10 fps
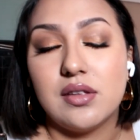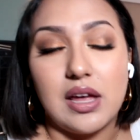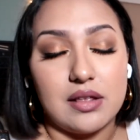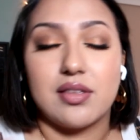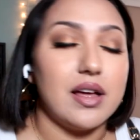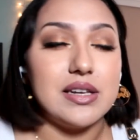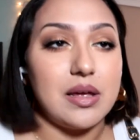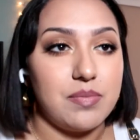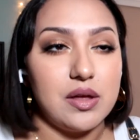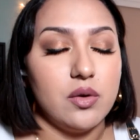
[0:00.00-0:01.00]
it's a
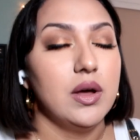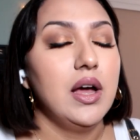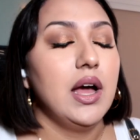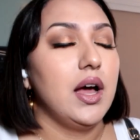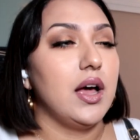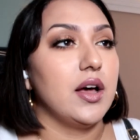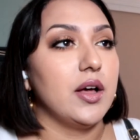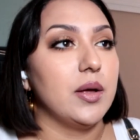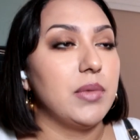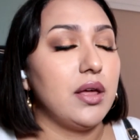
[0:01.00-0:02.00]
debut
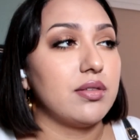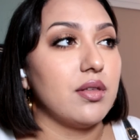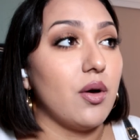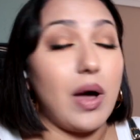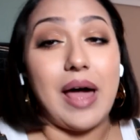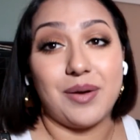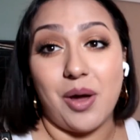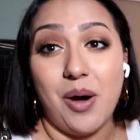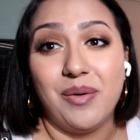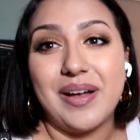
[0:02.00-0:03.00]
um so i don't
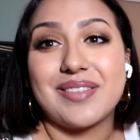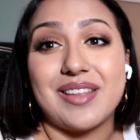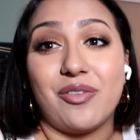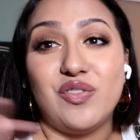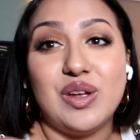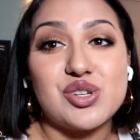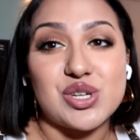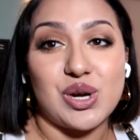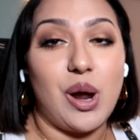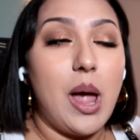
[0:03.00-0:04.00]
know what the
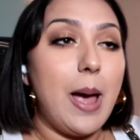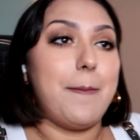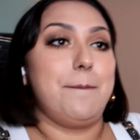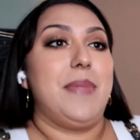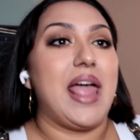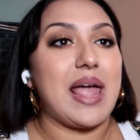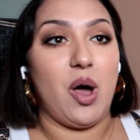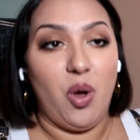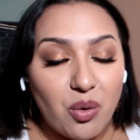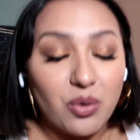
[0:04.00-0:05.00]
future may
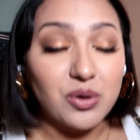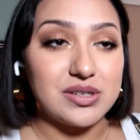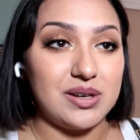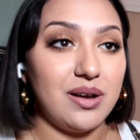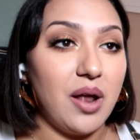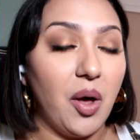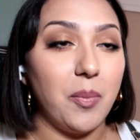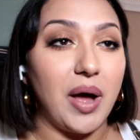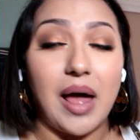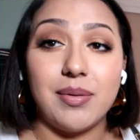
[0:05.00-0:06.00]
hold you know
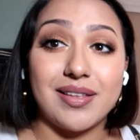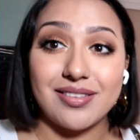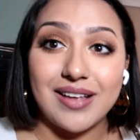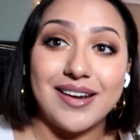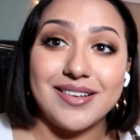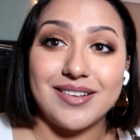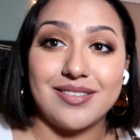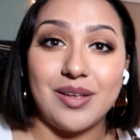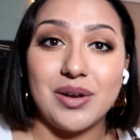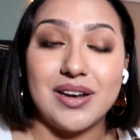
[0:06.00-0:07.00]
but i'm excited to
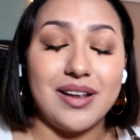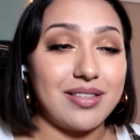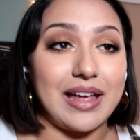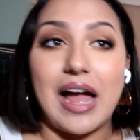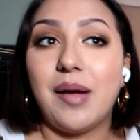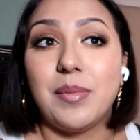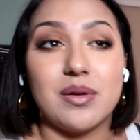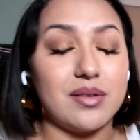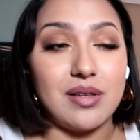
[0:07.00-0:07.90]
see what it is like i'm